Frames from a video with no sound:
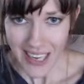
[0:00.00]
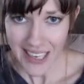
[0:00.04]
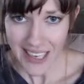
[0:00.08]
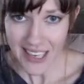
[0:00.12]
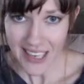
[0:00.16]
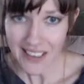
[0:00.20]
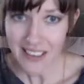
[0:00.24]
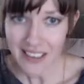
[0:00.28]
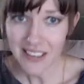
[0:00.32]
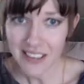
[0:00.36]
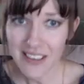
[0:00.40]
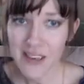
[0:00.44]

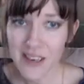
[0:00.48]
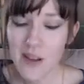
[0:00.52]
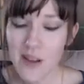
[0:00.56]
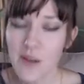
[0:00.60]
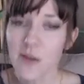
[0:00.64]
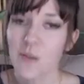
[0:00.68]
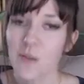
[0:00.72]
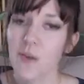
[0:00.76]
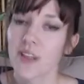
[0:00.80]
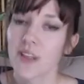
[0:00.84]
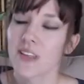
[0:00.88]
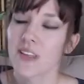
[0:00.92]
And I
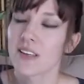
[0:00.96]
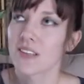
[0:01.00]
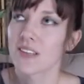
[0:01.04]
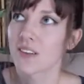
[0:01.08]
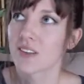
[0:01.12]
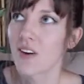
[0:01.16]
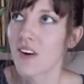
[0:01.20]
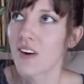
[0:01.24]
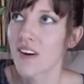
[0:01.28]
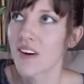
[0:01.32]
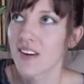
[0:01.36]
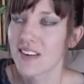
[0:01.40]
think what
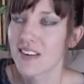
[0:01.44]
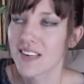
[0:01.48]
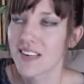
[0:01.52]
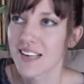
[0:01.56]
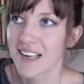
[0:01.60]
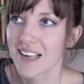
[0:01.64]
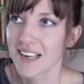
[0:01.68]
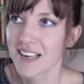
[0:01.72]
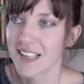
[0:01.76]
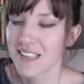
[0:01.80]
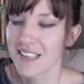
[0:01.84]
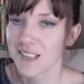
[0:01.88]
this
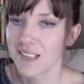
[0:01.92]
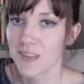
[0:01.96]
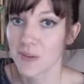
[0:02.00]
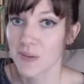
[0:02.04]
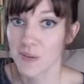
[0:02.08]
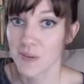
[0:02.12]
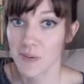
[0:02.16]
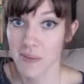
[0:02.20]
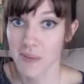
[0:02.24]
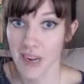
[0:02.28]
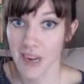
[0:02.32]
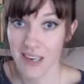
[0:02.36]
card is
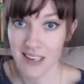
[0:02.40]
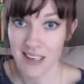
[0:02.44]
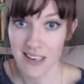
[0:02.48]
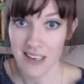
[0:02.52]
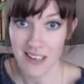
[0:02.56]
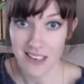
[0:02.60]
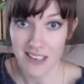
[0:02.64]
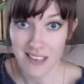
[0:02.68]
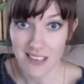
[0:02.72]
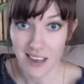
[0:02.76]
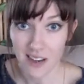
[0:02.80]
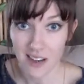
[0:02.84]

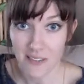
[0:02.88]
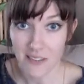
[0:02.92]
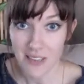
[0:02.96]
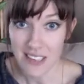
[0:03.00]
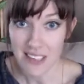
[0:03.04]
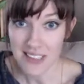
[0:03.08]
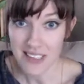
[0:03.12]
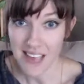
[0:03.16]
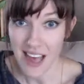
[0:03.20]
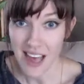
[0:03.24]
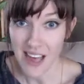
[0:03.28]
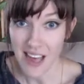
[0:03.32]
reminding us of
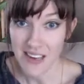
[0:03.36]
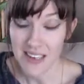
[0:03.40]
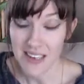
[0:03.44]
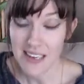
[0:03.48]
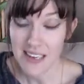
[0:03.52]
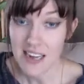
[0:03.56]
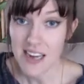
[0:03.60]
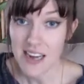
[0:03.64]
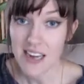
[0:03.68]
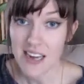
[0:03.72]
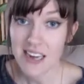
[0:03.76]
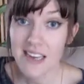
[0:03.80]
is that
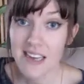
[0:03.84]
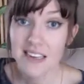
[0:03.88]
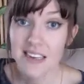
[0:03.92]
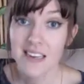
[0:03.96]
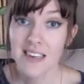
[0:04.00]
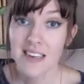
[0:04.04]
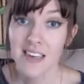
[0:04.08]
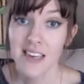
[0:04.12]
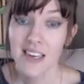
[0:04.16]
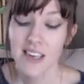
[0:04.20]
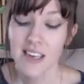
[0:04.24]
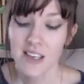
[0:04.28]

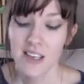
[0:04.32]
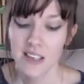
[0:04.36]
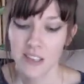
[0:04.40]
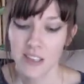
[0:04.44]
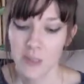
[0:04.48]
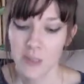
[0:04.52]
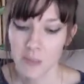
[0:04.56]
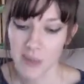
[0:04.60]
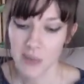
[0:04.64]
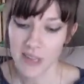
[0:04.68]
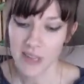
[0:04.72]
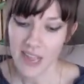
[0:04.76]
need
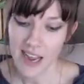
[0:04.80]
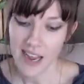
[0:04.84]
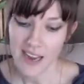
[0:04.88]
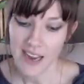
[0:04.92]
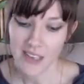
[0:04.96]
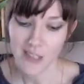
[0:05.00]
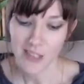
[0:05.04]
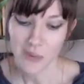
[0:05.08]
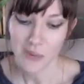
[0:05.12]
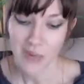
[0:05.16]
to play.